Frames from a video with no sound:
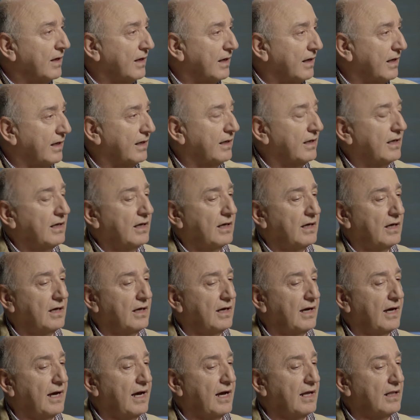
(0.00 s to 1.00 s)
And
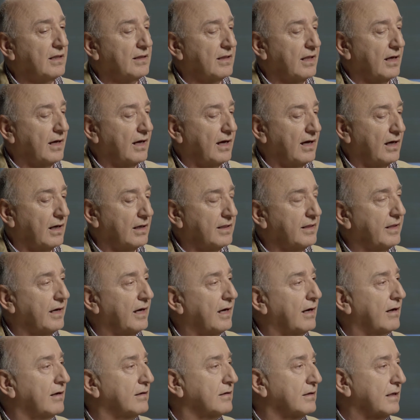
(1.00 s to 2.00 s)

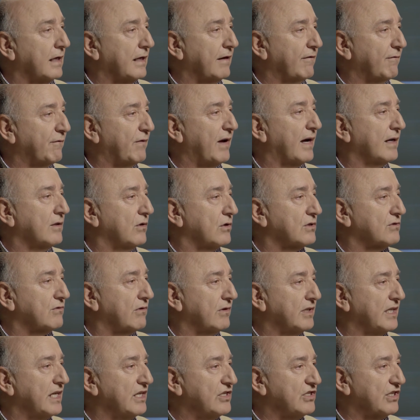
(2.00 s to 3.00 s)
they're in fact the
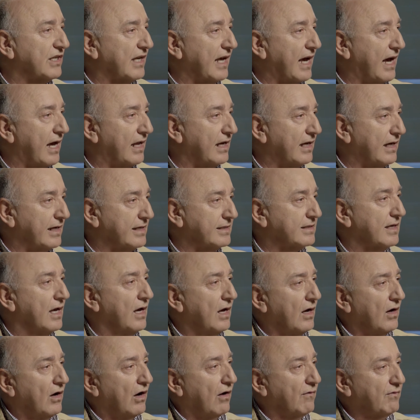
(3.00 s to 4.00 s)
strategic allies
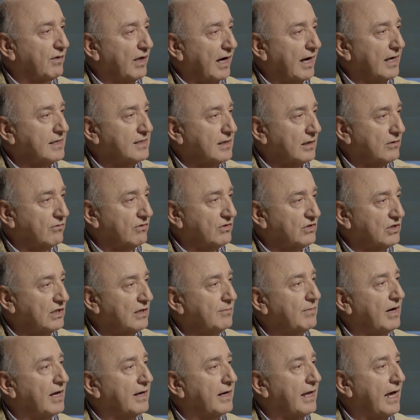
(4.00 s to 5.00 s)
of the Assad
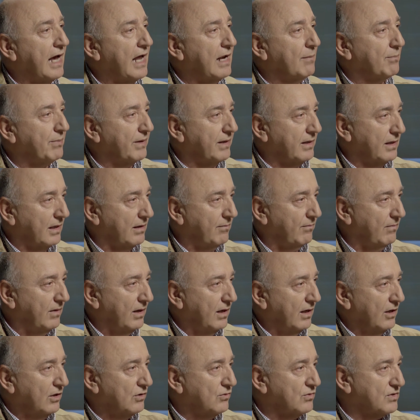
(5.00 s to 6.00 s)
regime and helping him
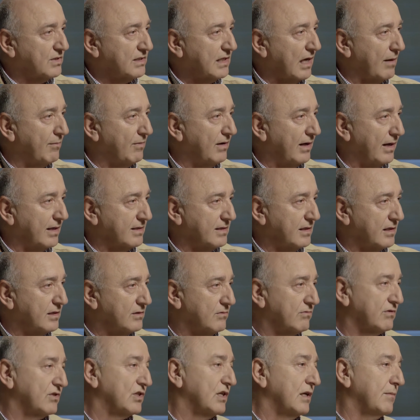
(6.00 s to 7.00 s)
to stabilize
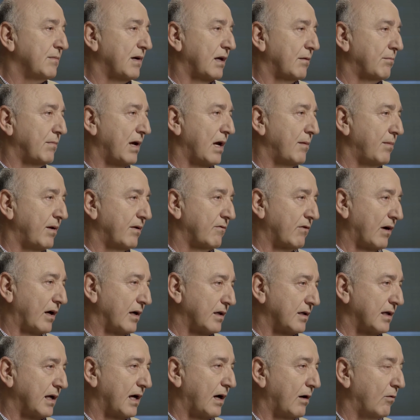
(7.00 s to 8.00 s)
his regime, and maybe
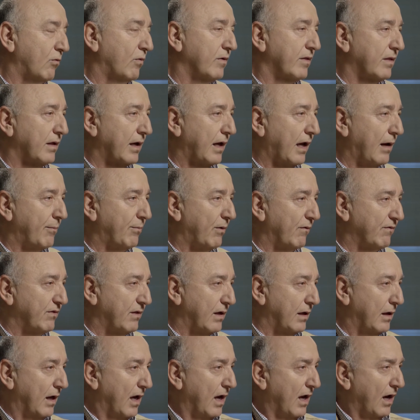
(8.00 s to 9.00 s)
right now with the help of
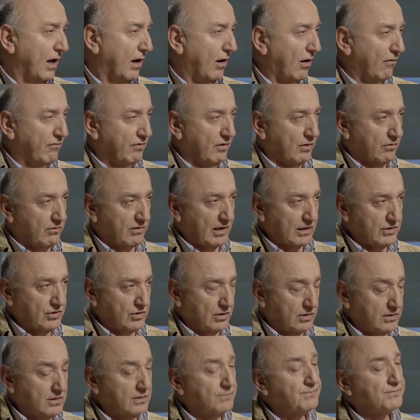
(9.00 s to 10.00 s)
the
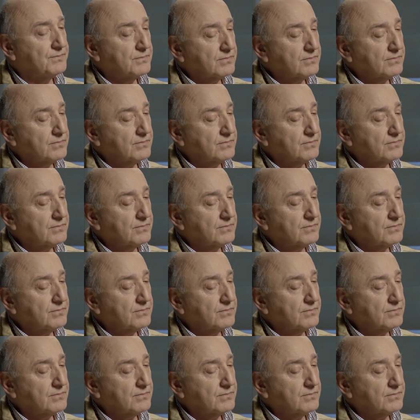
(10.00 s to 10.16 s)
Russians